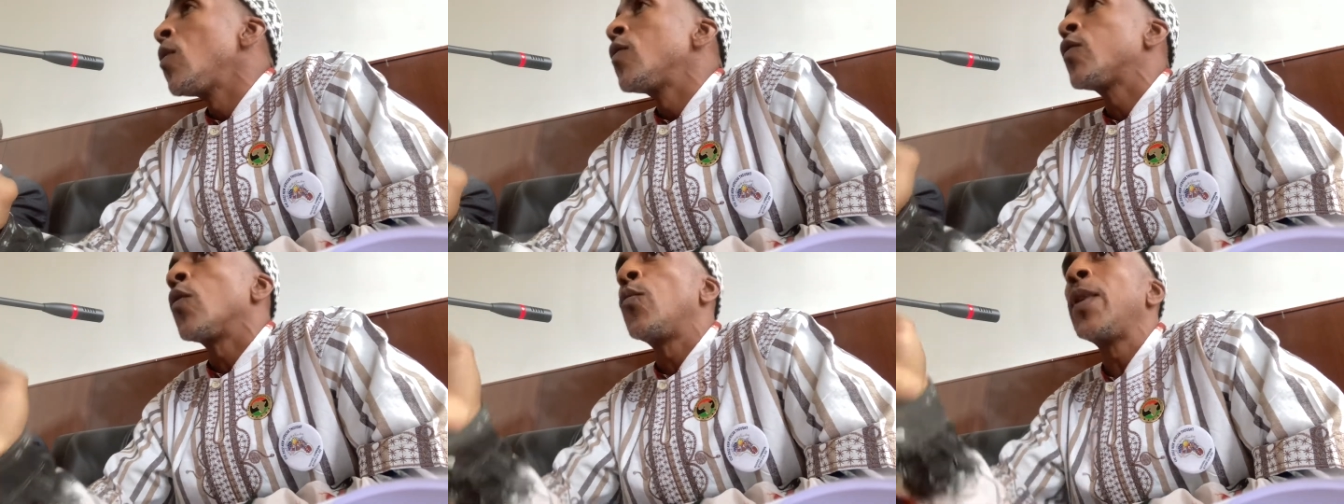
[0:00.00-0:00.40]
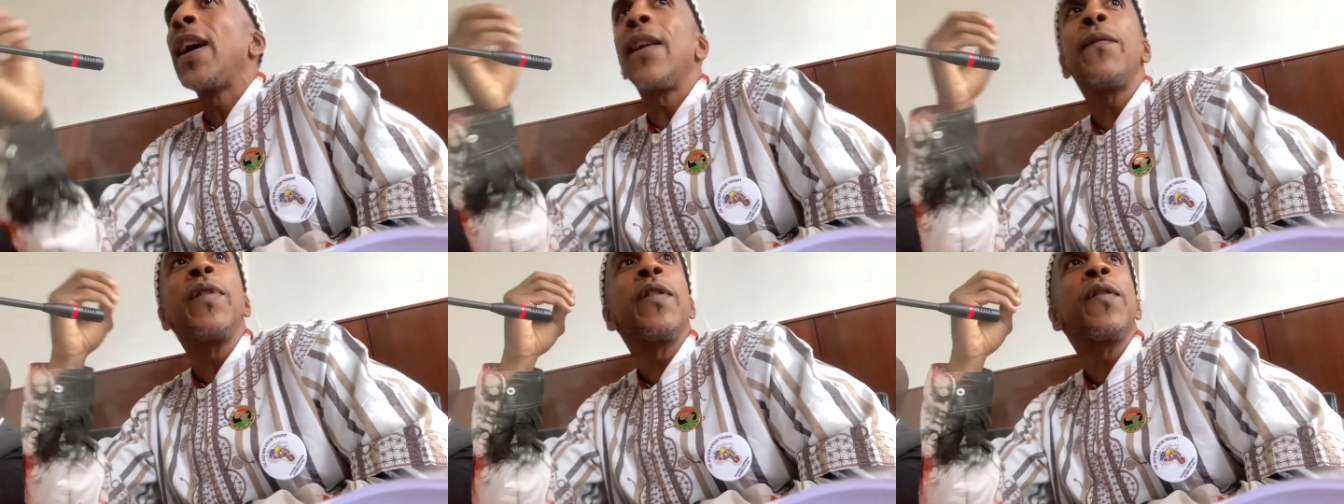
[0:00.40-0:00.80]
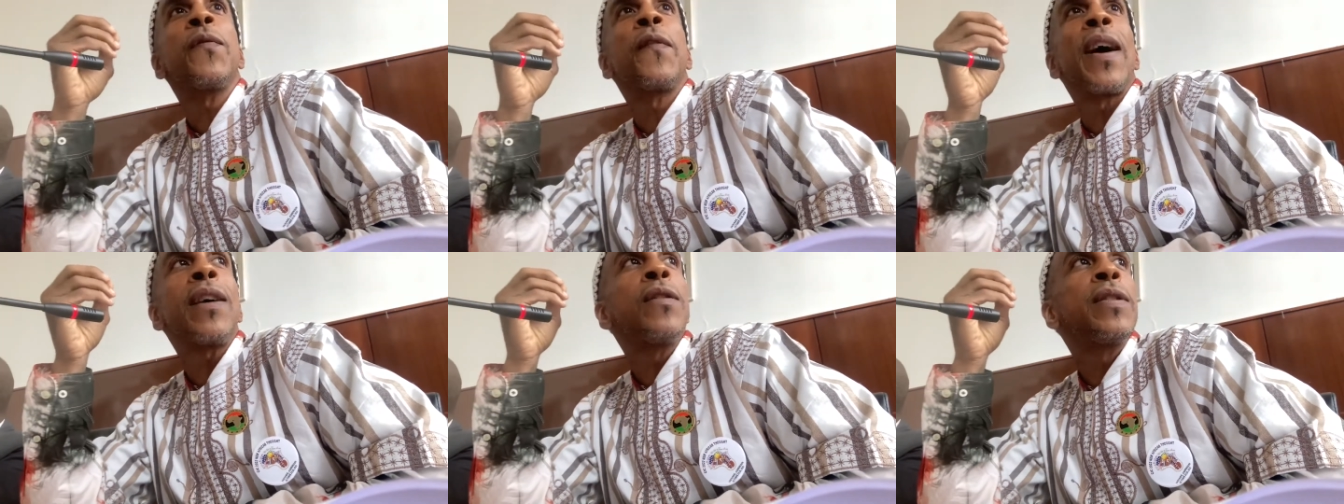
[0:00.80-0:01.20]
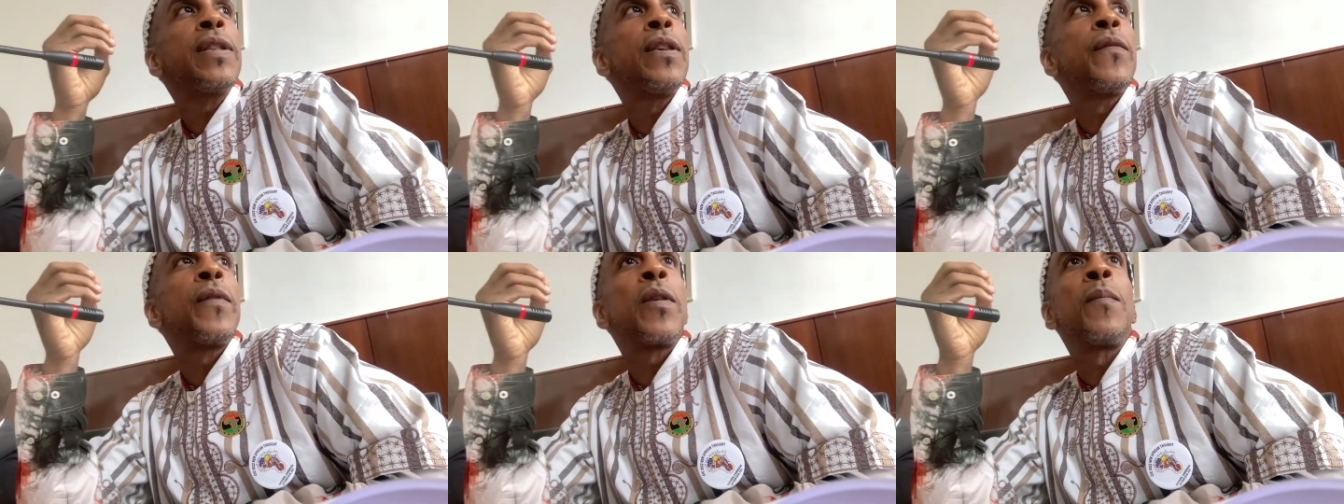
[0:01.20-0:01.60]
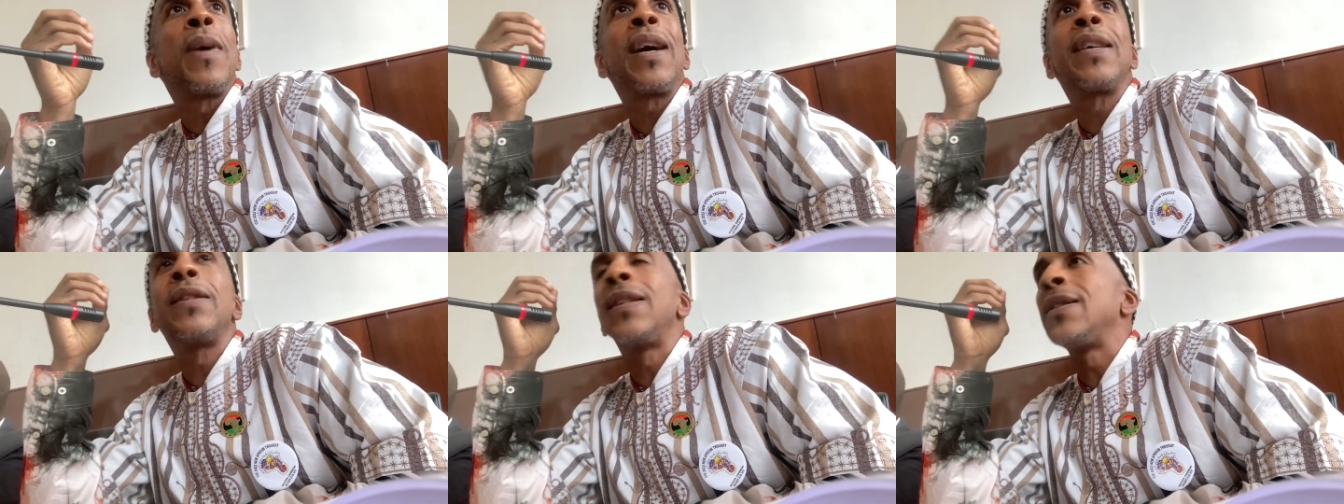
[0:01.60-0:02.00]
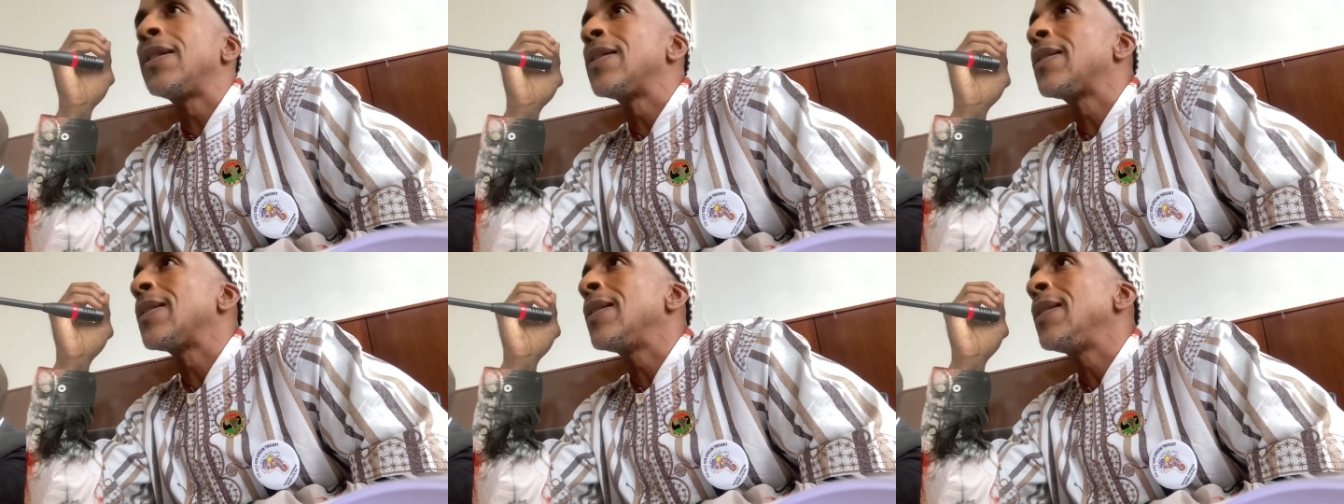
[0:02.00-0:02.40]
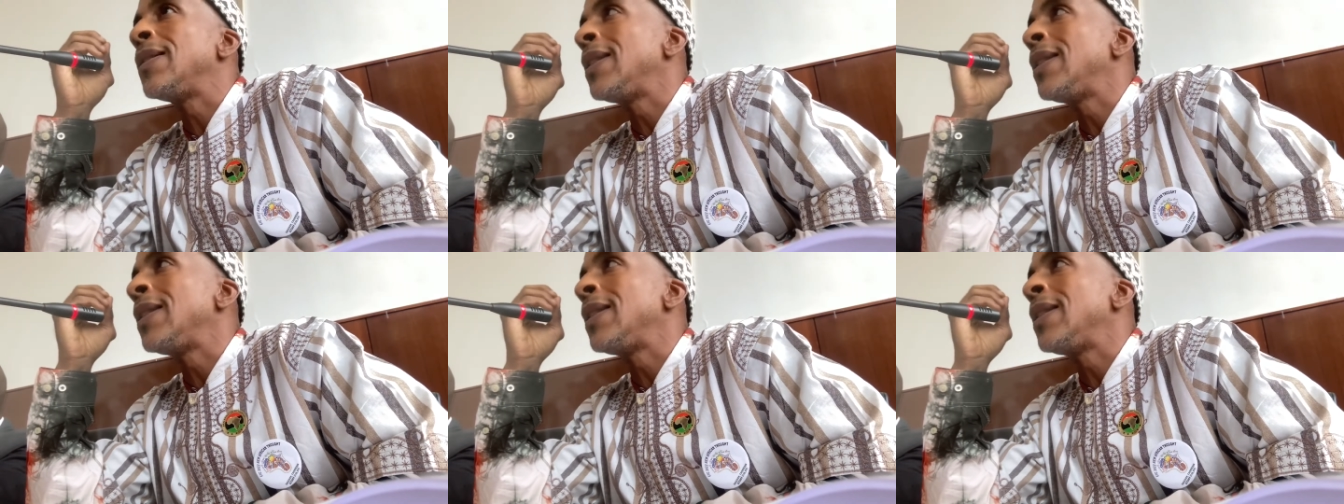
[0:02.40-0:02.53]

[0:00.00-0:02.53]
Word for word: So we have this faculty of our mind that is